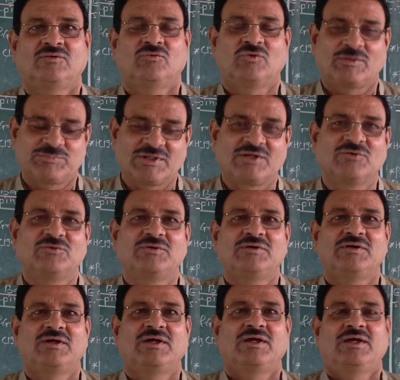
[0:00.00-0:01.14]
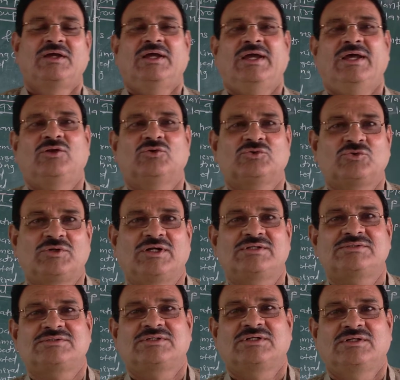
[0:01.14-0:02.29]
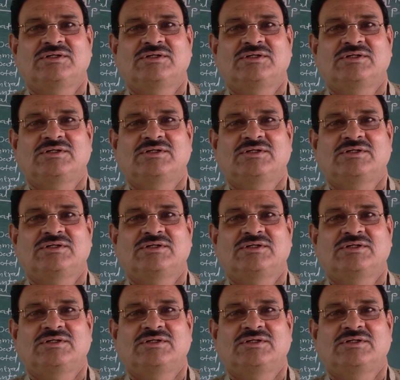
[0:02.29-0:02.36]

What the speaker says: Good afternoon. Hello students.